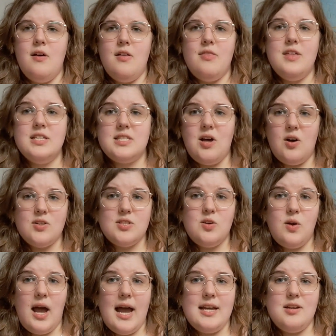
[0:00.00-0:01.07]
This also
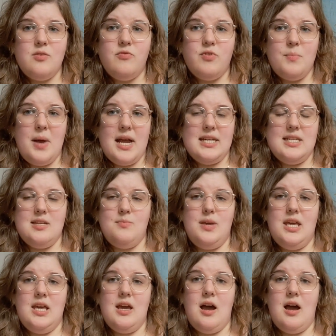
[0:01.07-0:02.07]
kind of reminded me